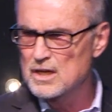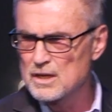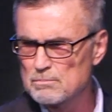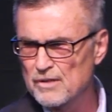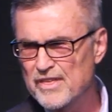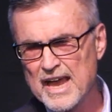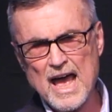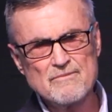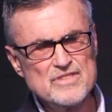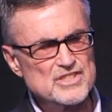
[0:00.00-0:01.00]
But they
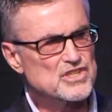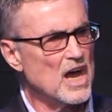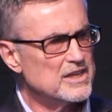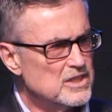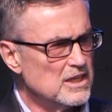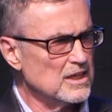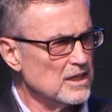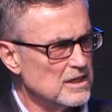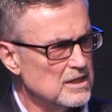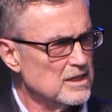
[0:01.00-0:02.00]
have this idea
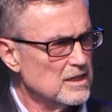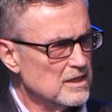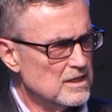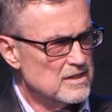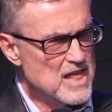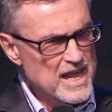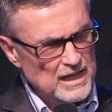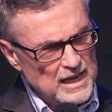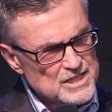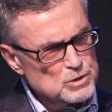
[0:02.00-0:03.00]
that
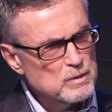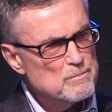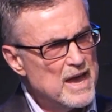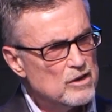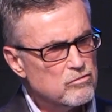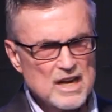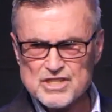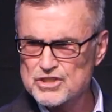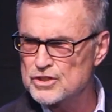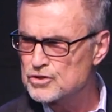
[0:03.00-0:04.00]
unless we make
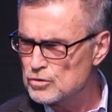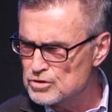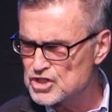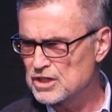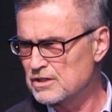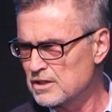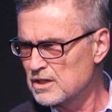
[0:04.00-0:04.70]
restitution